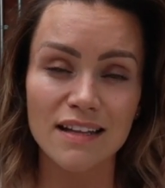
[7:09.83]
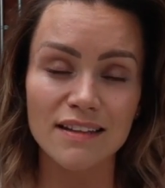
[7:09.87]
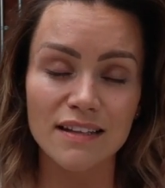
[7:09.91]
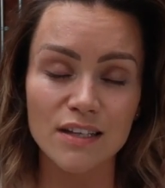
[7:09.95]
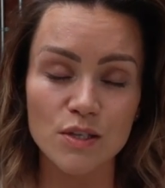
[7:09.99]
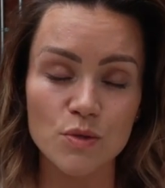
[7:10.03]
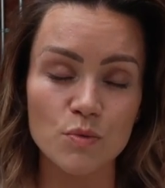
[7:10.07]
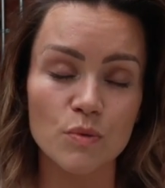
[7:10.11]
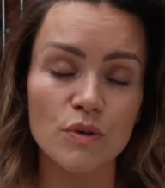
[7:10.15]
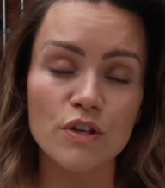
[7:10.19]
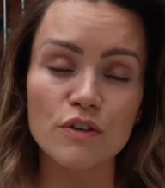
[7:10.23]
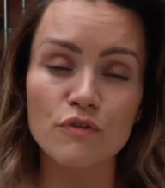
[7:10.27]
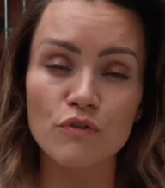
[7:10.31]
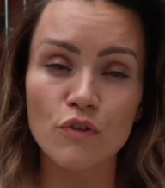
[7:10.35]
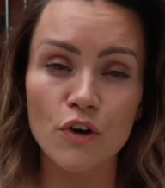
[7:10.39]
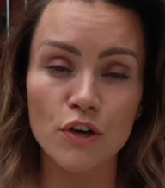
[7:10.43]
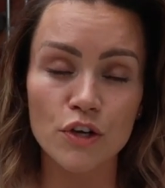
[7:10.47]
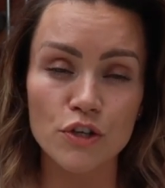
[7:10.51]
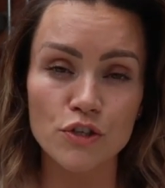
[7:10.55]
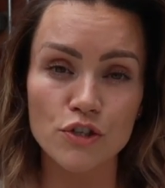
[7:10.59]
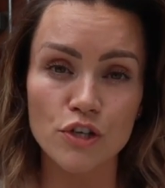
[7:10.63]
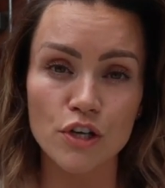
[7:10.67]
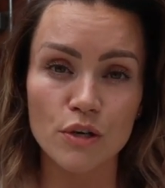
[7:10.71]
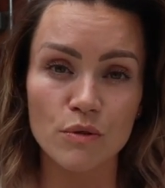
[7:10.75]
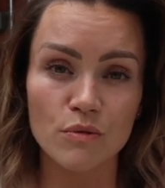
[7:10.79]
That's what you've got
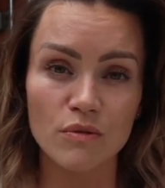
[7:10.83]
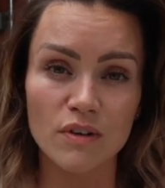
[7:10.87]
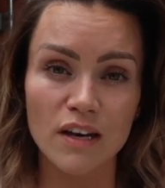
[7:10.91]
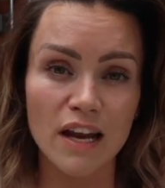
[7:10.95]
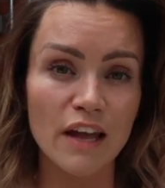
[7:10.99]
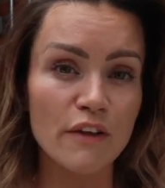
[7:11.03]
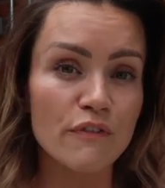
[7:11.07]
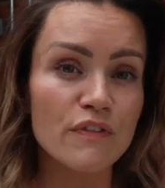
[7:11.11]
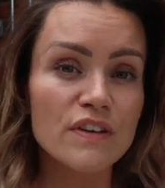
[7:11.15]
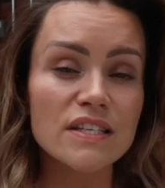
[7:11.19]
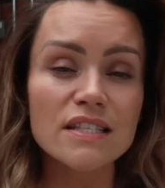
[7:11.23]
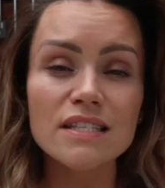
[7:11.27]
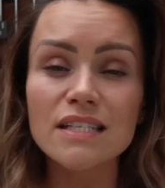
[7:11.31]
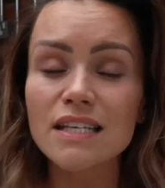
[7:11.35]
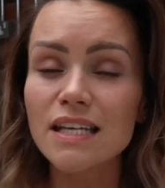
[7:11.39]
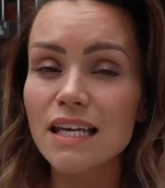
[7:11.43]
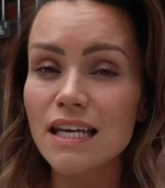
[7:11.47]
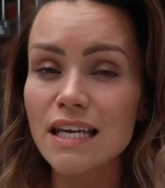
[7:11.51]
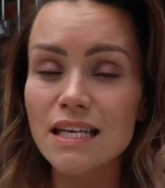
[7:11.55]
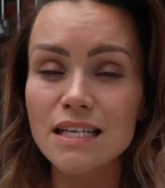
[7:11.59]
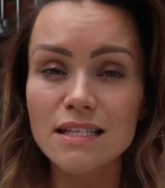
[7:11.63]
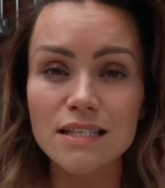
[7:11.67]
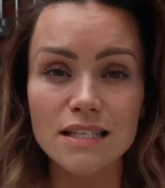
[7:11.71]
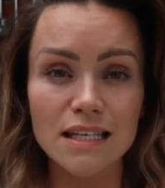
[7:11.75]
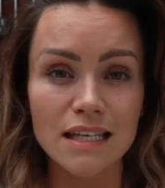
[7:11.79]
to do. Life isn't
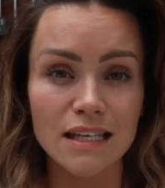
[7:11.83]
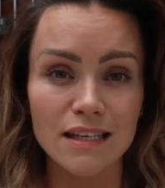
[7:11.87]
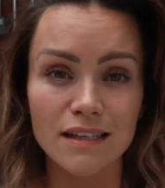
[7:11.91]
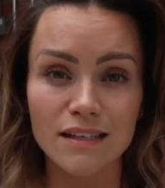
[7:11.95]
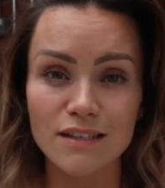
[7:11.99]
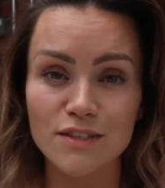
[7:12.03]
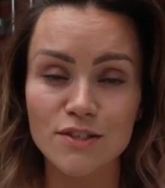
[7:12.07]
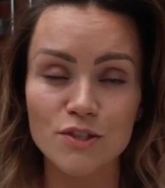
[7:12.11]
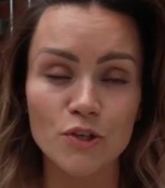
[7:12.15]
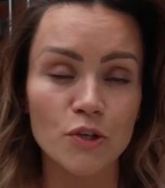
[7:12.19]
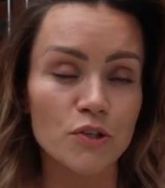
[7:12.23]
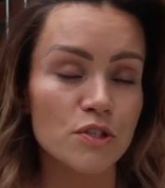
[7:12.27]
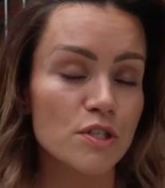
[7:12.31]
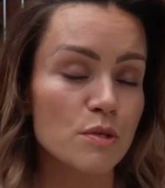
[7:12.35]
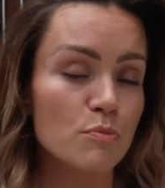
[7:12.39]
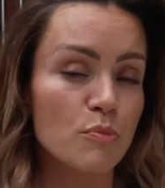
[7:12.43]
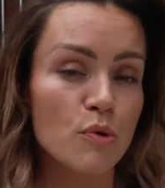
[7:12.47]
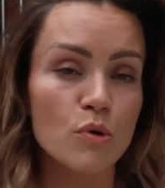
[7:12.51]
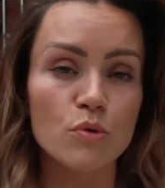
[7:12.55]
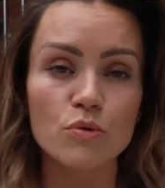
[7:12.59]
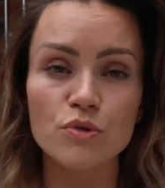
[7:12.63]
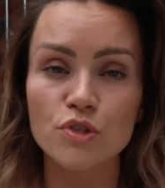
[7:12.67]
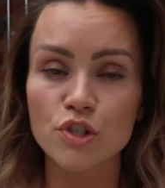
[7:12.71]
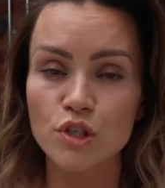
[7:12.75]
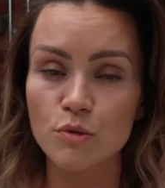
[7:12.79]
easy. It's not
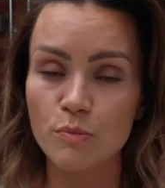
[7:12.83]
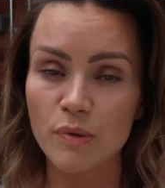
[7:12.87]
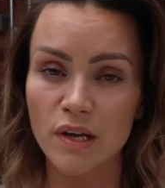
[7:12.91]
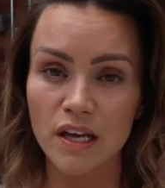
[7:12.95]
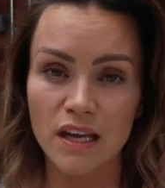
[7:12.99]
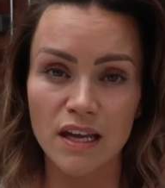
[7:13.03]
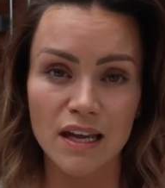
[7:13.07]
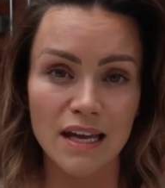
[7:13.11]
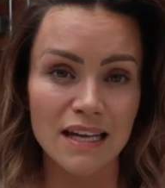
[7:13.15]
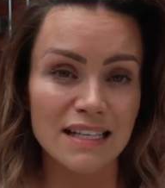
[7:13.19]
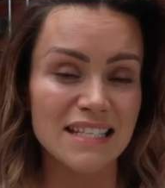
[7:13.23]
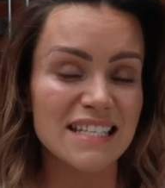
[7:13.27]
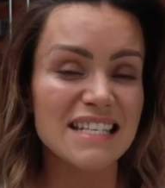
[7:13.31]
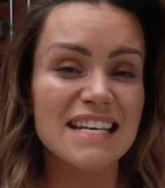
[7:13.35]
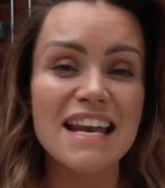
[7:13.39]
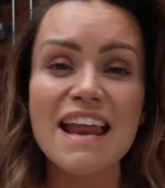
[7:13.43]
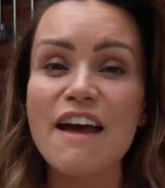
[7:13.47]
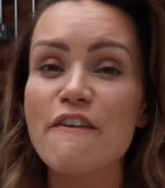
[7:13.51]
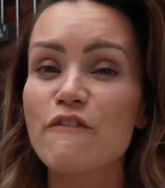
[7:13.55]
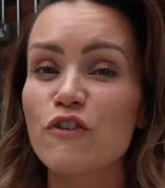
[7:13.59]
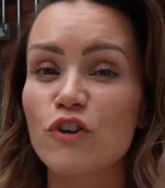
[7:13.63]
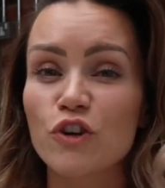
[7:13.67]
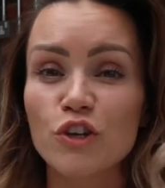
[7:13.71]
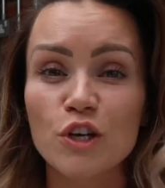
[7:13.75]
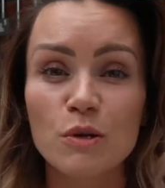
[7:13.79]
supposed to be. It's
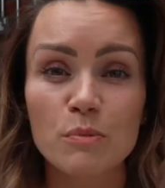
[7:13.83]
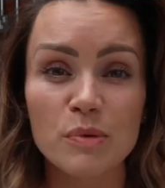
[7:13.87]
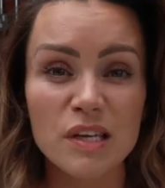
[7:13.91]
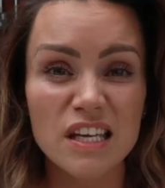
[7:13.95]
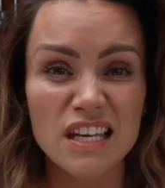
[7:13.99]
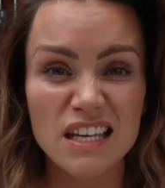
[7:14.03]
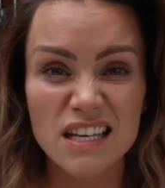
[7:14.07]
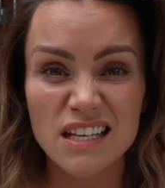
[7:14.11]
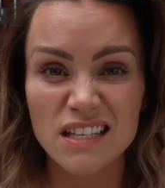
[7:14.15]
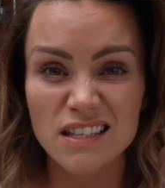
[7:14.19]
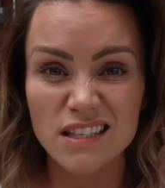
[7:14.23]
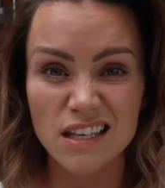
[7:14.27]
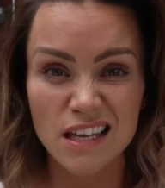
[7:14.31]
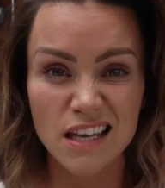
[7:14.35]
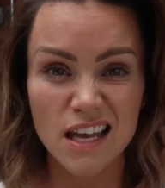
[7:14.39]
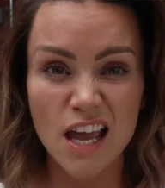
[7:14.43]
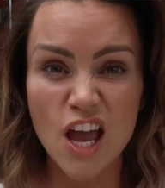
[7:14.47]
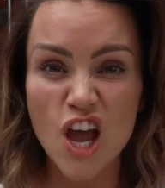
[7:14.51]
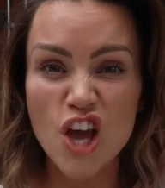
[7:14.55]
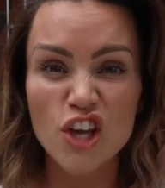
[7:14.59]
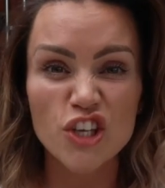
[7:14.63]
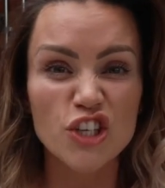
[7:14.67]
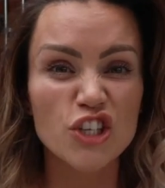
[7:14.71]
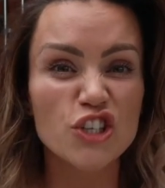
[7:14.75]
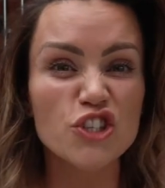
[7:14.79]
never going to be easy.
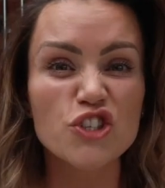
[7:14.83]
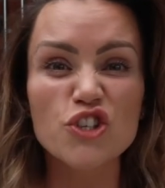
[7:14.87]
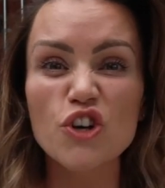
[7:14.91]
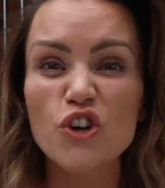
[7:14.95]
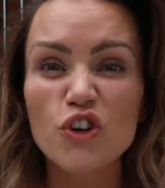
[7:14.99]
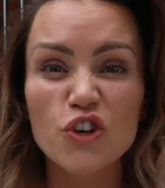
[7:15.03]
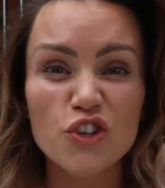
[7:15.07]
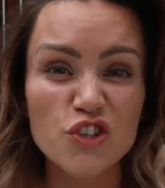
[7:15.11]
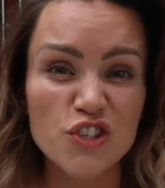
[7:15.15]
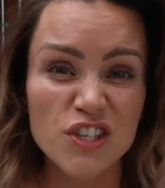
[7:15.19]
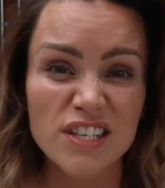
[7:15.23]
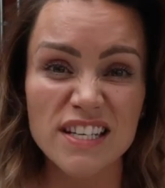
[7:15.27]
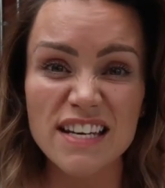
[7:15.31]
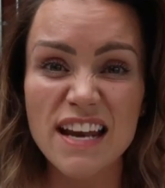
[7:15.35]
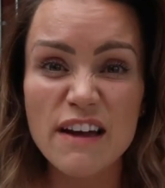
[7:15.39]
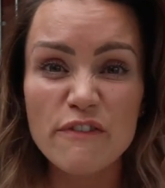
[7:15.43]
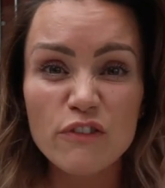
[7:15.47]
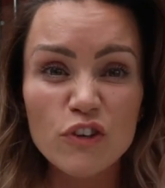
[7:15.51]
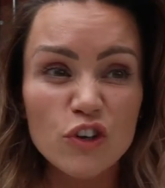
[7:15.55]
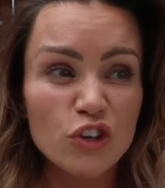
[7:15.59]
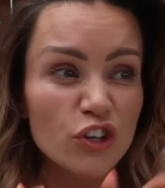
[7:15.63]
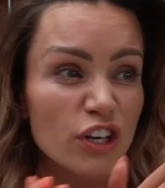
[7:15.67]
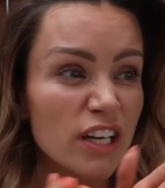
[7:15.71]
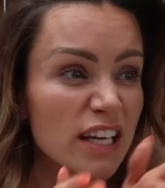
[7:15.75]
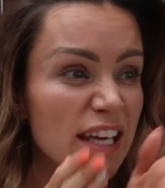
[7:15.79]
Your ducks are
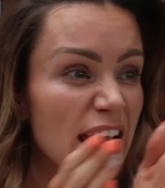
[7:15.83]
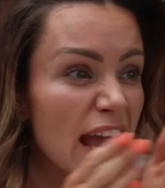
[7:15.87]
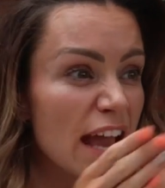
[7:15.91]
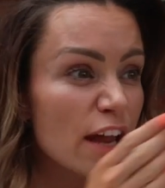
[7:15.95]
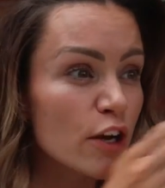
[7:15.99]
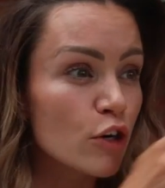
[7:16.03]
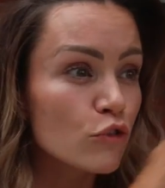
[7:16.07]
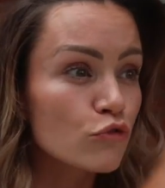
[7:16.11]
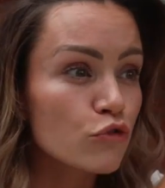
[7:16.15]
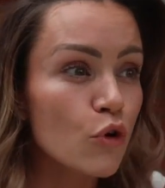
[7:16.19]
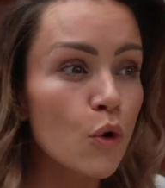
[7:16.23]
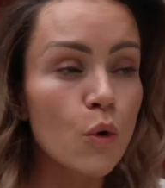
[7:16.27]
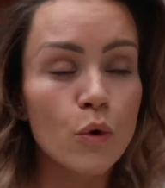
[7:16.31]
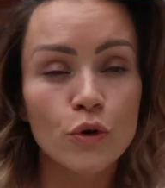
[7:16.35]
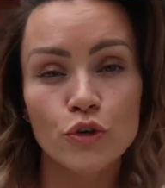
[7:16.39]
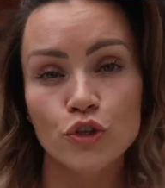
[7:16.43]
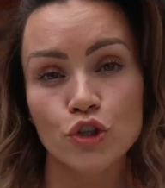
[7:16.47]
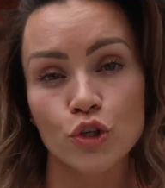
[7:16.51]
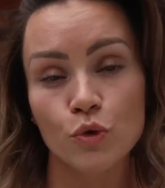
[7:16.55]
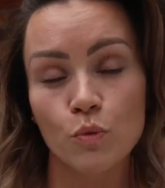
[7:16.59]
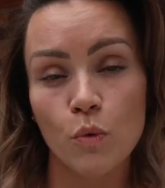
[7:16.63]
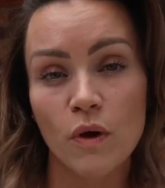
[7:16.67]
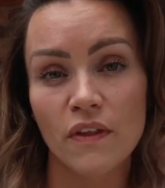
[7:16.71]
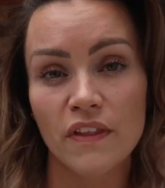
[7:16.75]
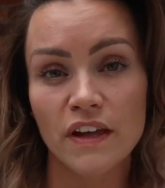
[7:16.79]
never going to get in a row and
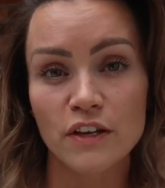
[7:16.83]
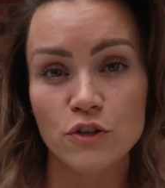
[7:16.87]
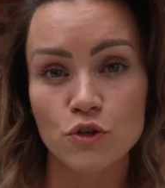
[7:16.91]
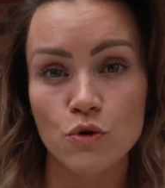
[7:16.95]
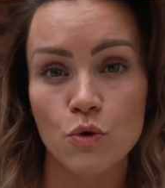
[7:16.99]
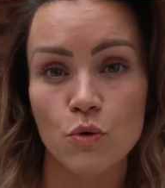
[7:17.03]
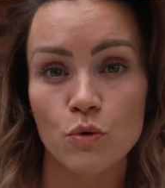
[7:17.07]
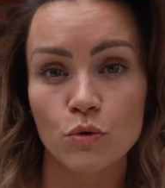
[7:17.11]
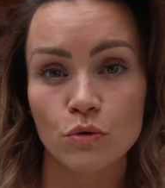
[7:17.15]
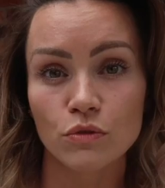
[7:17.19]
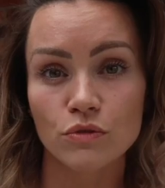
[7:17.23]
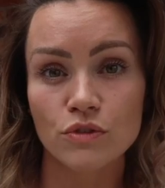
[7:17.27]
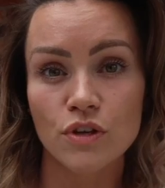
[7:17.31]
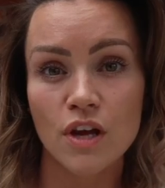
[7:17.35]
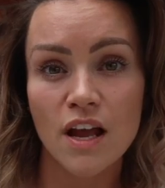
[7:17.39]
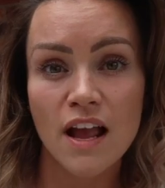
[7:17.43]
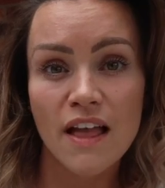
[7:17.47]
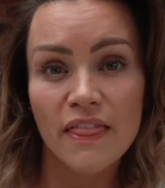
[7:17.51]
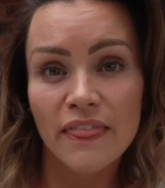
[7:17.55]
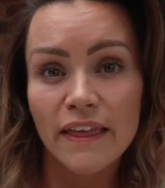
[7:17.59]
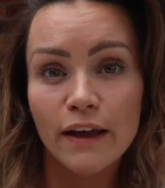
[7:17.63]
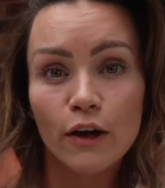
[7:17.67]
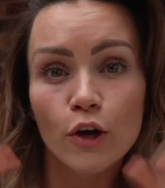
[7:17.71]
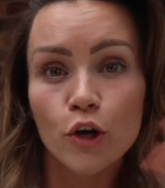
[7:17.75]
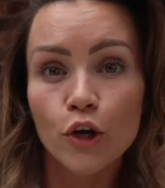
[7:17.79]
do what they're told.
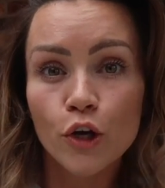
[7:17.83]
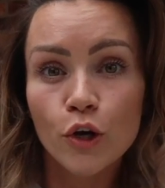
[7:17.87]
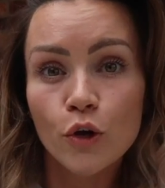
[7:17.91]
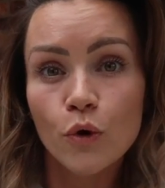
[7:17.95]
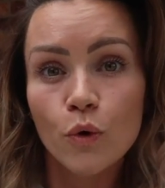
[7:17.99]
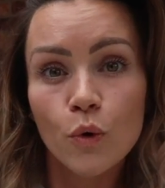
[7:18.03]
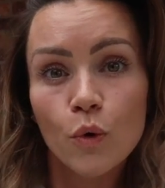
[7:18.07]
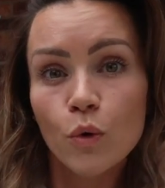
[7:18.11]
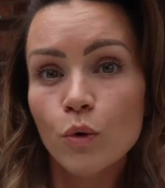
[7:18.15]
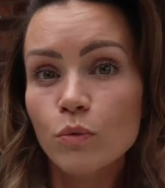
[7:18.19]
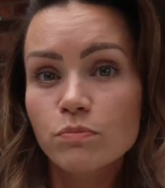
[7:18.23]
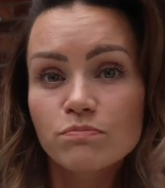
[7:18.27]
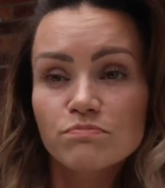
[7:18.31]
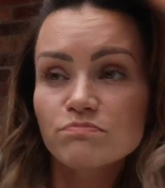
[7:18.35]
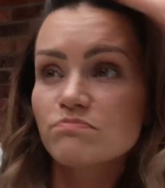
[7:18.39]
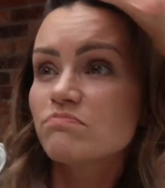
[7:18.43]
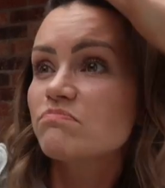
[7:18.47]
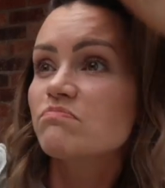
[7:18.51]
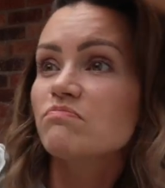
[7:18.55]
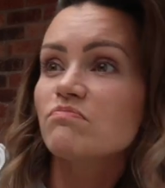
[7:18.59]
They're going to go